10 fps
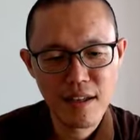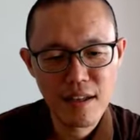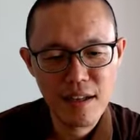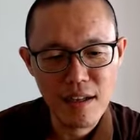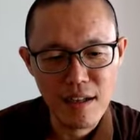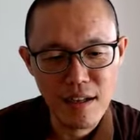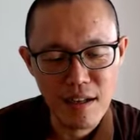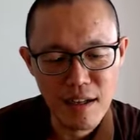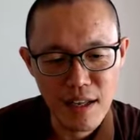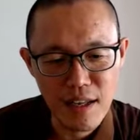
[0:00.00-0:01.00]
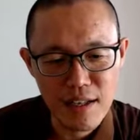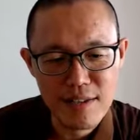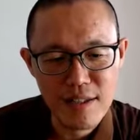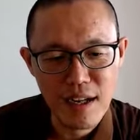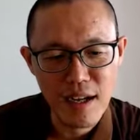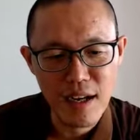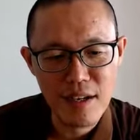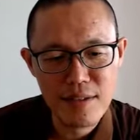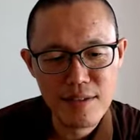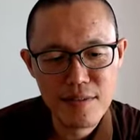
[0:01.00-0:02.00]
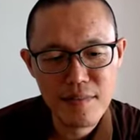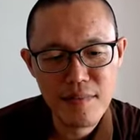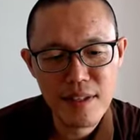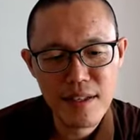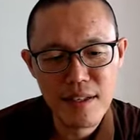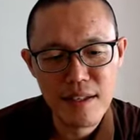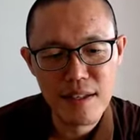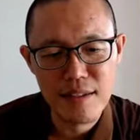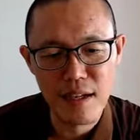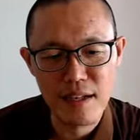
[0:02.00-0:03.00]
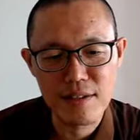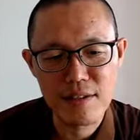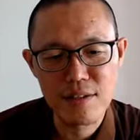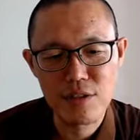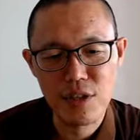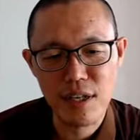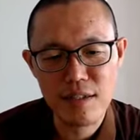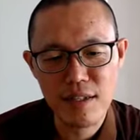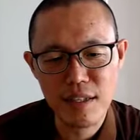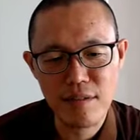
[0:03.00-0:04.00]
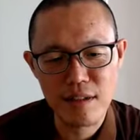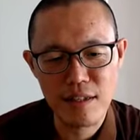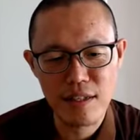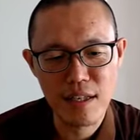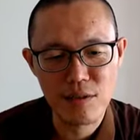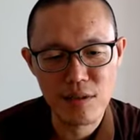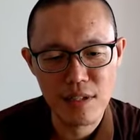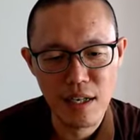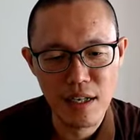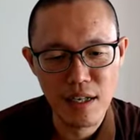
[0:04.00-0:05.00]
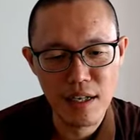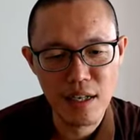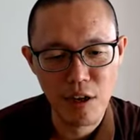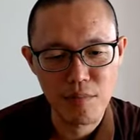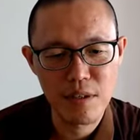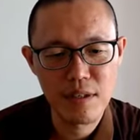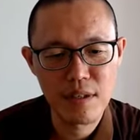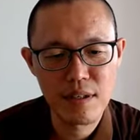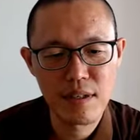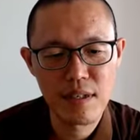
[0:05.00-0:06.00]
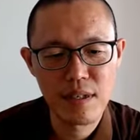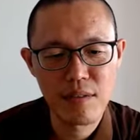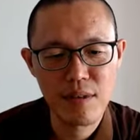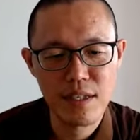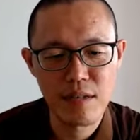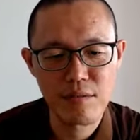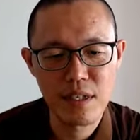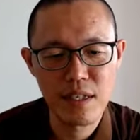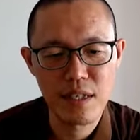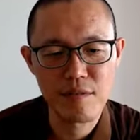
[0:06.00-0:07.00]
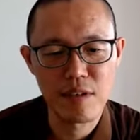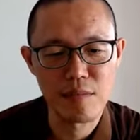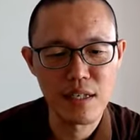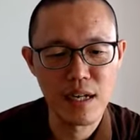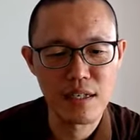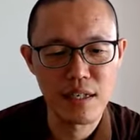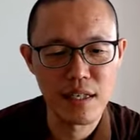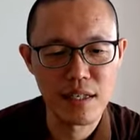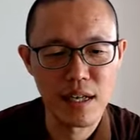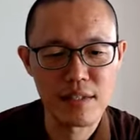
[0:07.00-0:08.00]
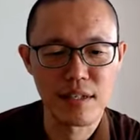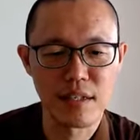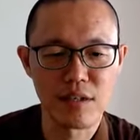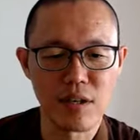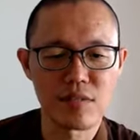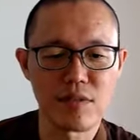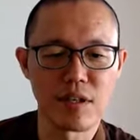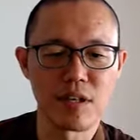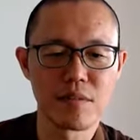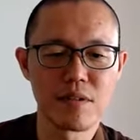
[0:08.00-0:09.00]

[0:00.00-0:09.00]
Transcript: Alex asks, does chanting Ratana Sutta help? What can we learn from it other than asking gods for help?